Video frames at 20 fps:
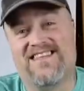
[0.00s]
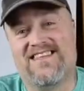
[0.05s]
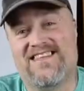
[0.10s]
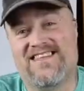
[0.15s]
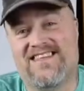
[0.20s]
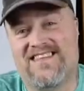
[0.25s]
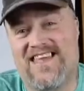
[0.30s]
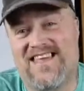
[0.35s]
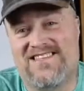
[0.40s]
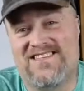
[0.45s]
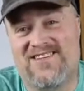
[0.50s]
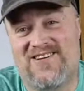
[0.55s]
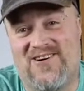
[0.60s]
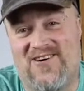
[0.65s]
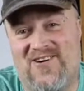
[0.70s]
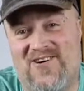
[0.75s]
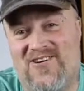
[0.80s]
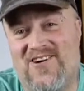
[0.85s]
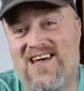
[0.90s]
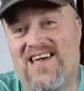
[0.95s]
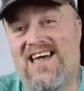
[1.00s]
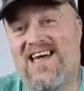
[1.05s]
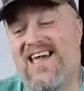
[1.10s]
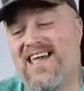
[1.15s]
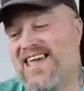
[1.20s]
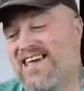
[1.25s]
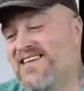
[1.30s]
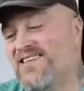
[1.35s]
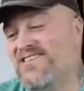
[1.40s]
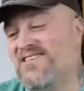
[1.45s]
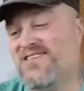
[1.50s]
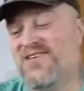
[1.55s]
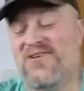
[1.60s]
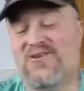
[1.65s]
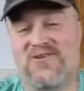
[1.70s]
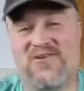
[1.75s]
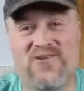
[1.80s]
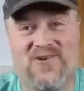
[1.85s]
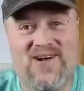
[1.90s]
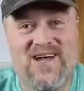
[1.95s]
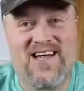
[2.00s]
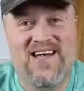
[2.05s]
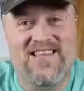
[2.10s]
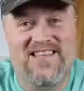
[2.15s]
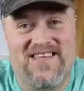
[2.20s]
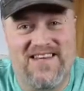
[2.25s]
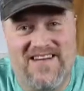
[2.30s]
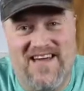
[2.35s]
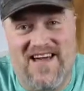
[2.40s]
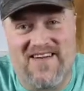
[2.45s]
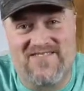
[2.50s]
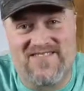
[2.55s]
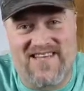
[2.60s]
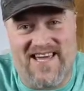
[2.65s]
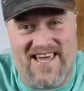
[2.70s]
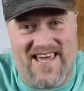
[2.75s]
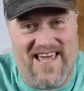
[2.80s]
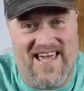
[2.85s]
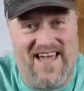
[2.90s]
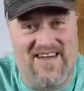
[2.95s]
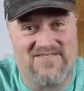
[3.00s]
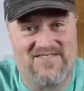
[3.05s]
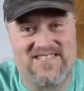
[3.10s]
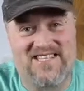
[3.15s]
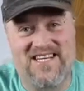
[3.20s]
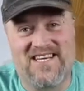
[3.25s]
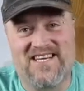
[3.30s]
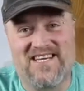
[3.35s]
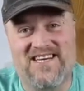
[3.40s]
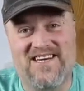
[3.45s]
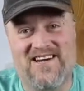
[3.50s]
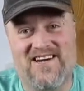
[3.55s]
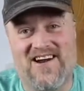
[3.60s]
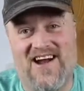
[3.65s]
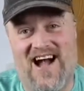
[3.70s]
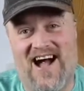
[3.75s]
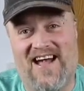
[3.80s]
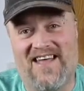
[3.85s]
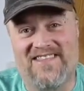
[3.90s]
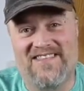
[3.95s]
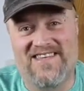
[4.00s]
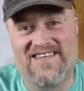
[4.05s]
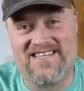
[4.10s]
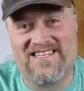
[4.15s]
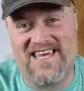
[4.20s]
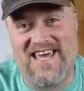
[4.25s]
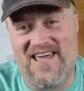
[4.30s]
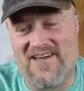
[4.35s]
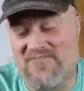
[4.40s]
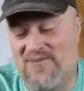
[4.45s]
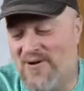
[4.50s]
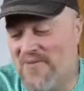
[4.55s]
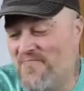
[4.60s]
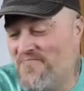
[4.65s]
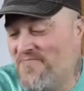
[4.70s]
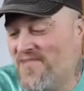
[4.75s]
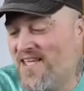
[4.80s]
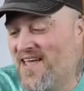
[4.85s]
Let's go into the knives I have sitting here on the table.